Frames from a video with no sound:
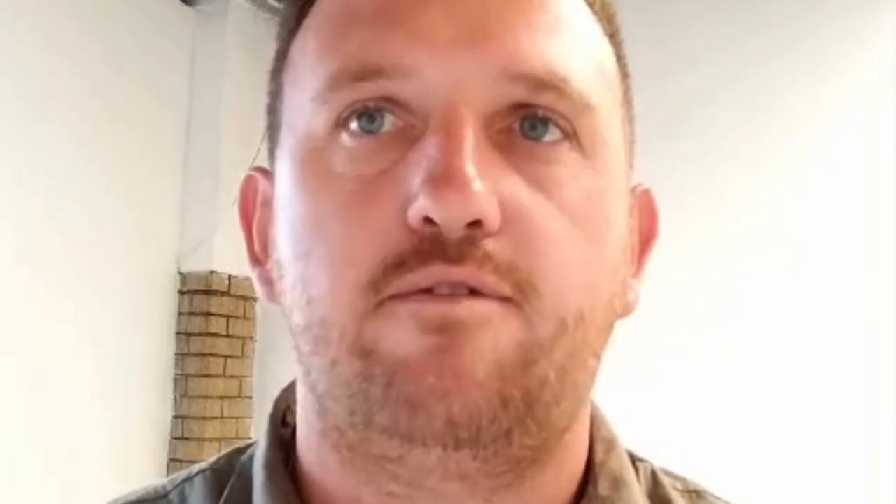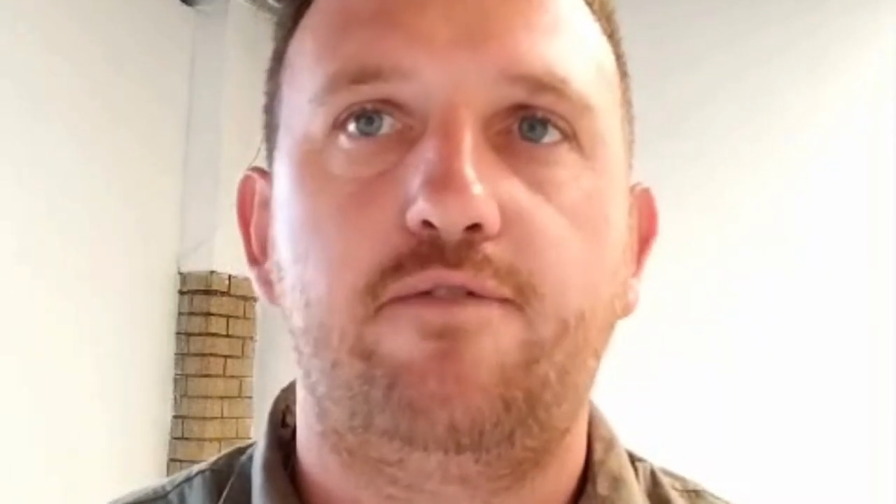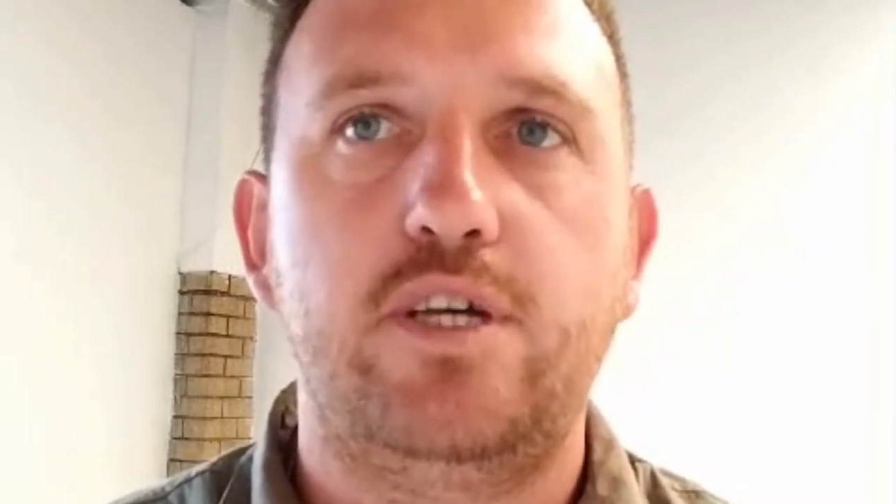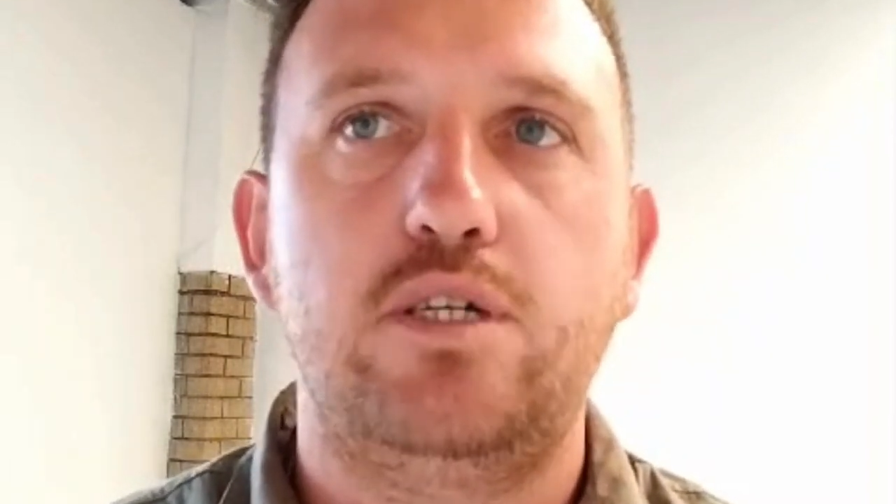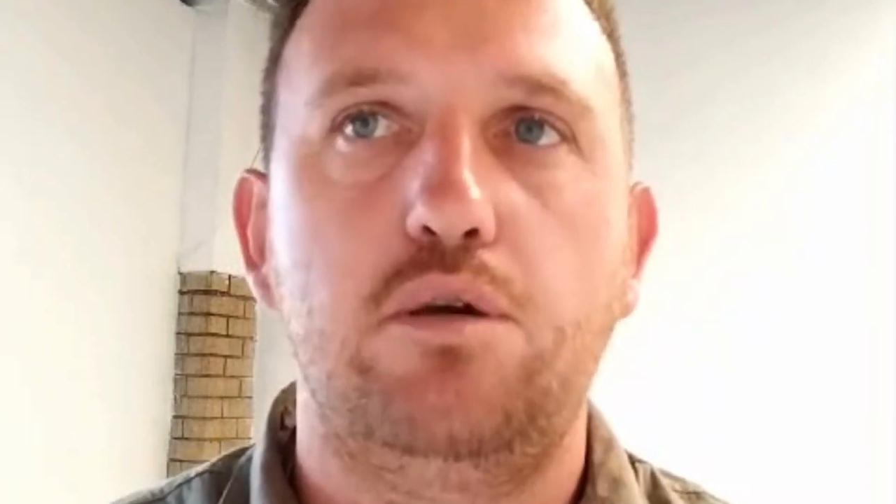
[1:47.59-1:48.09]

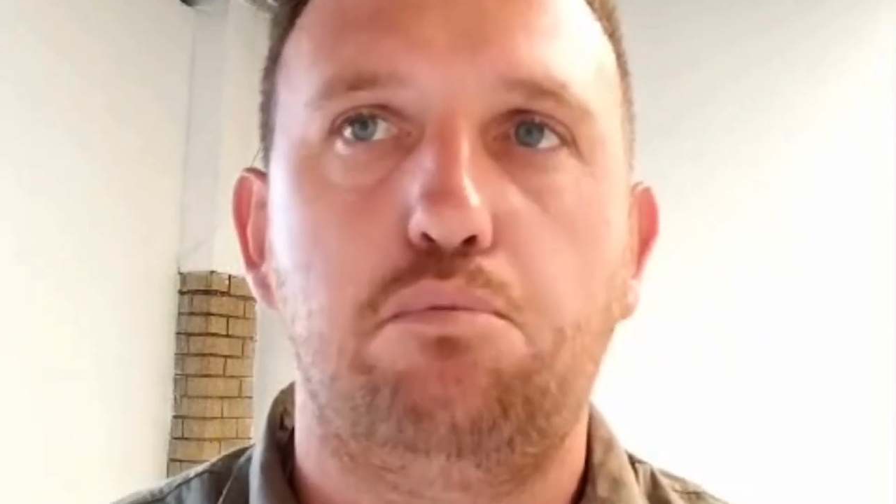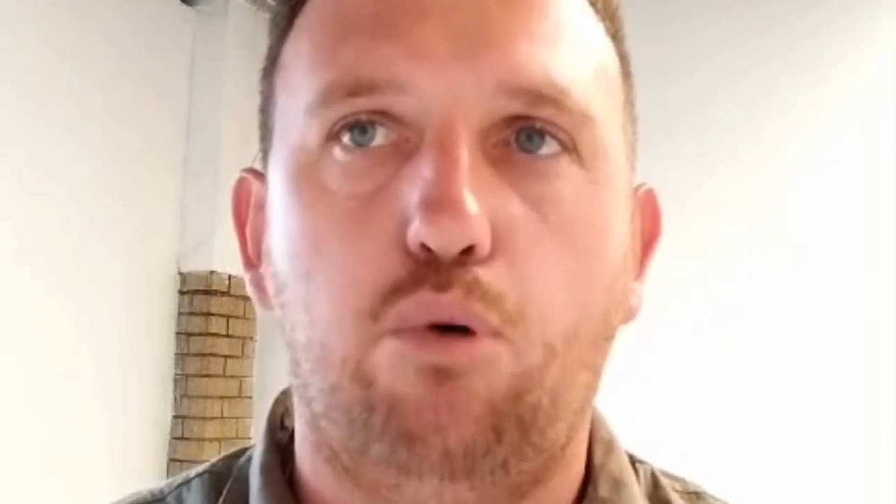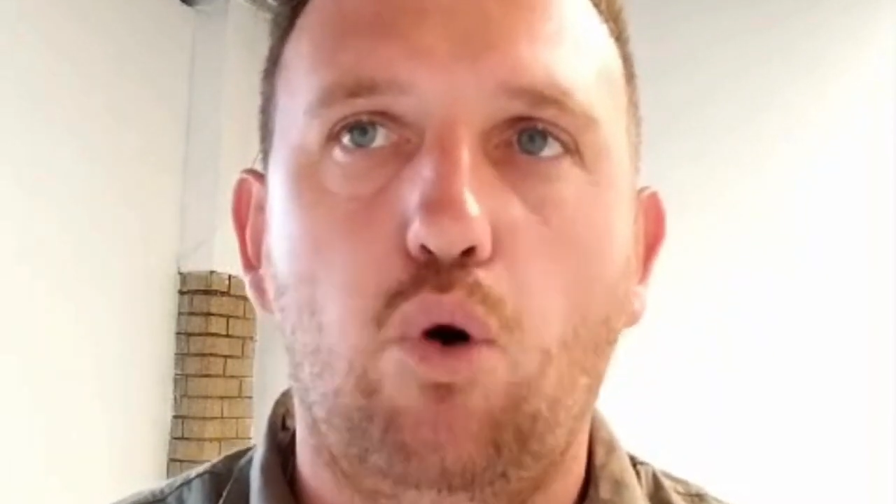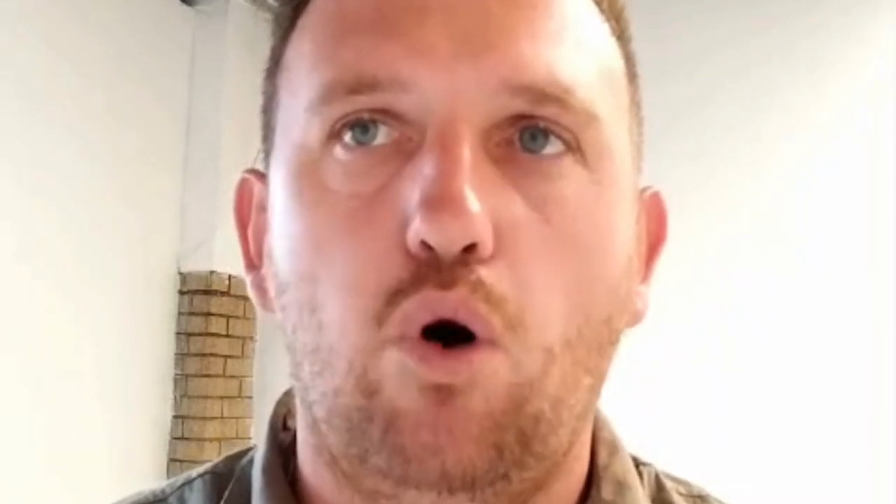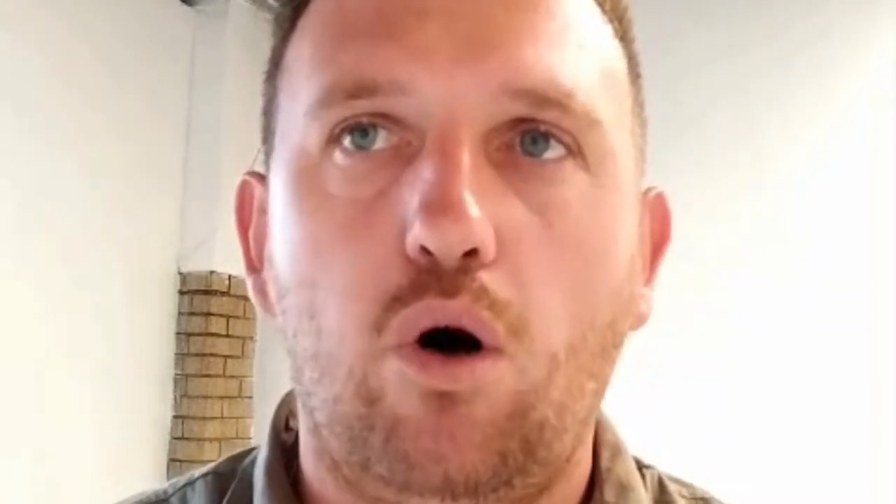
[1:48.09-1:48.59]
fixing
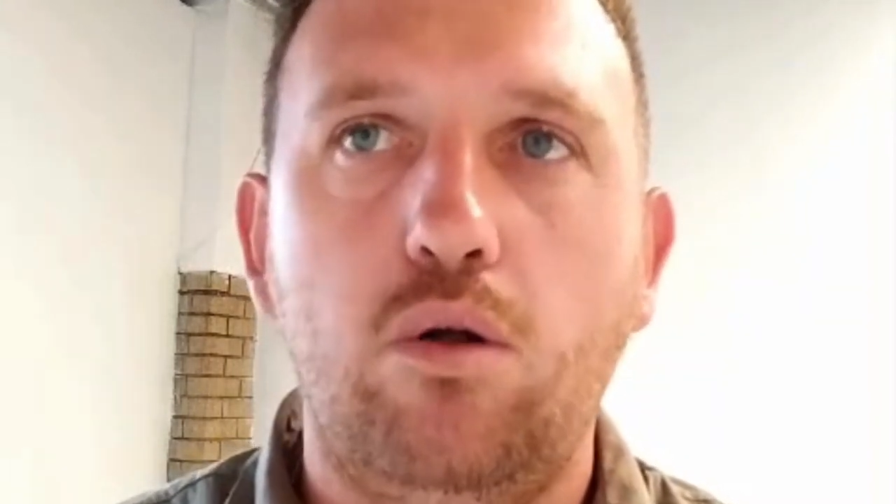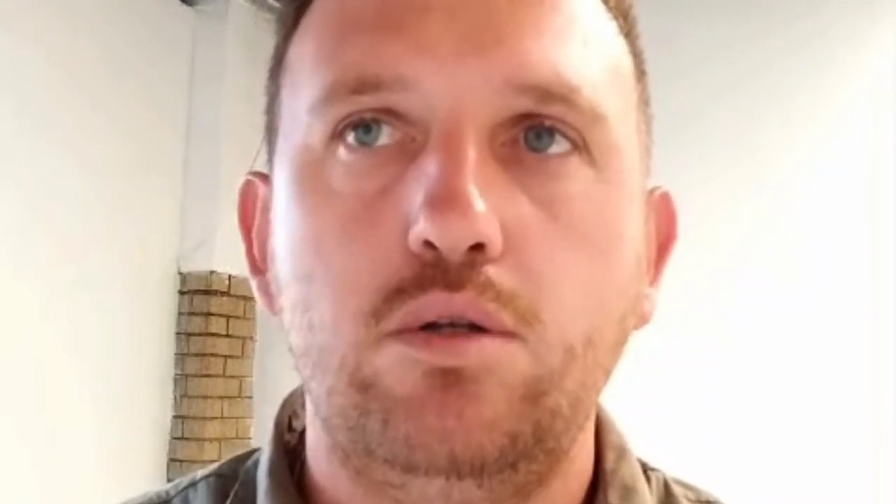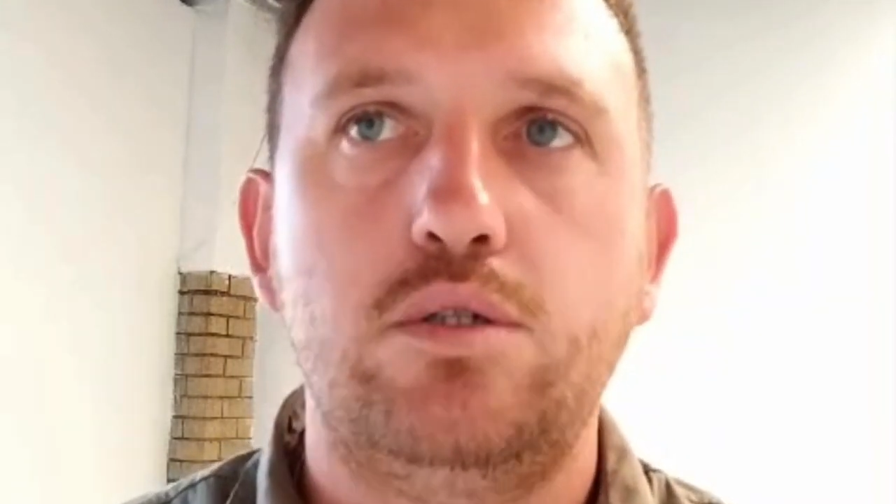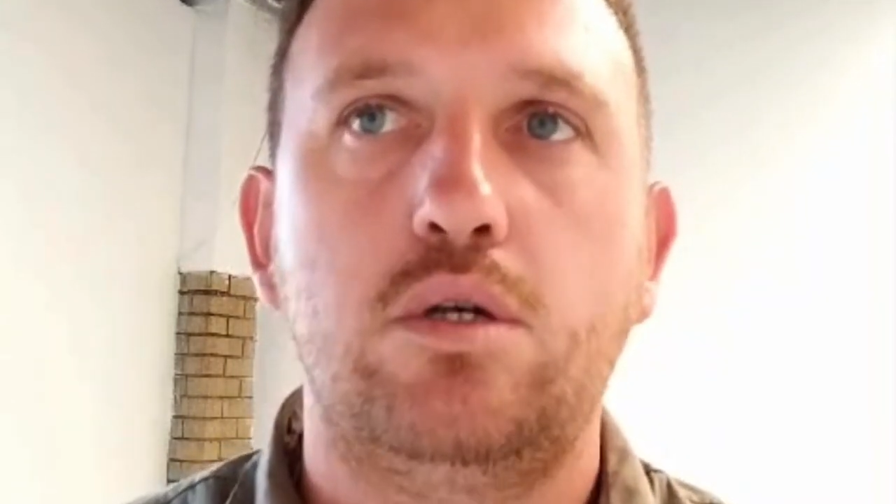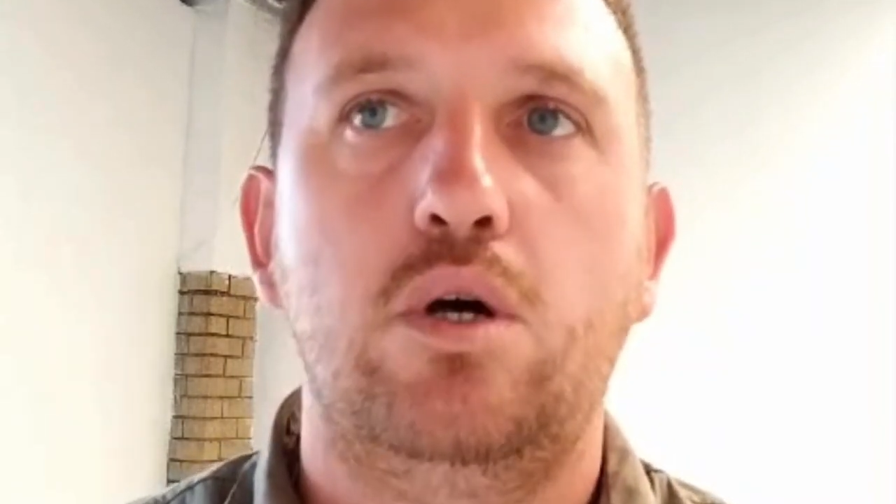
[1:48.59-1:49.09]

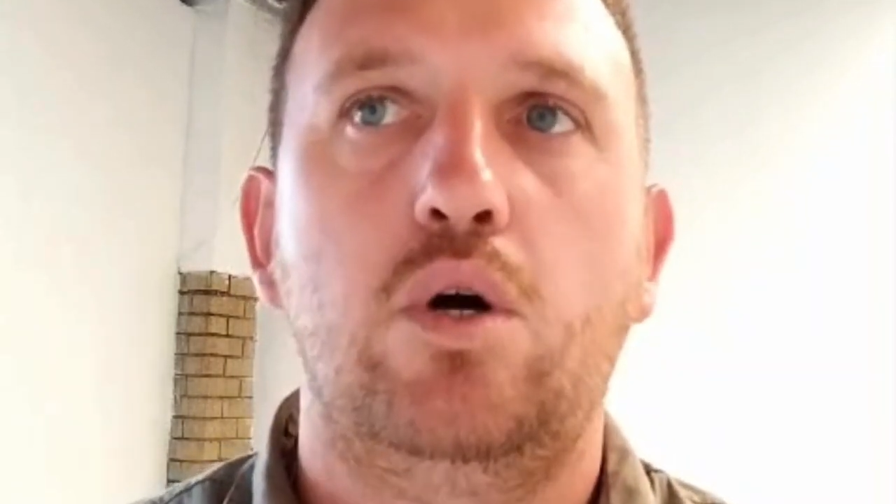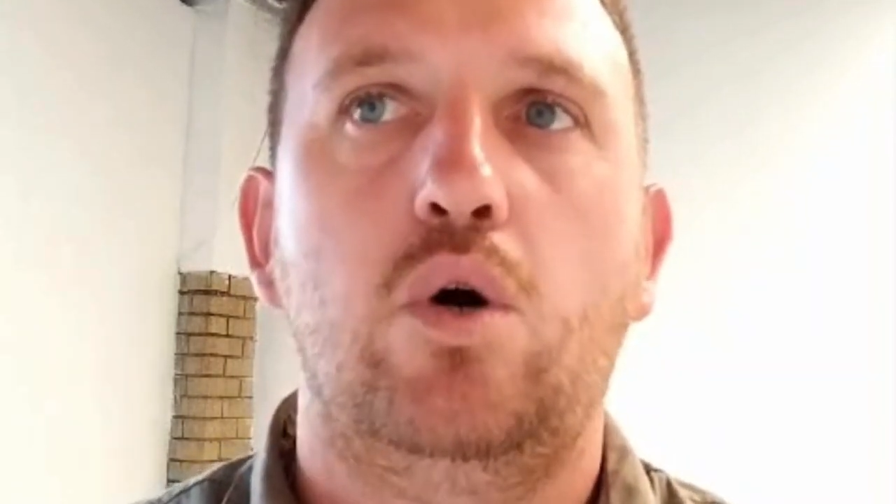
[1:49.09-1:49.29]
boreholes